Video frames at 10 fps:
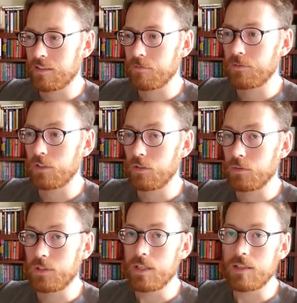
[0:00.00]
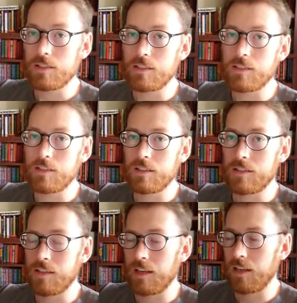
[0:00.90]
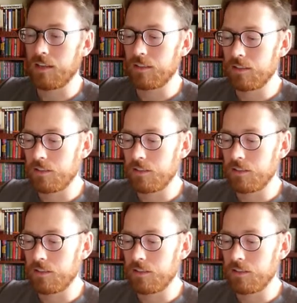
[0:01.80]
flow does is that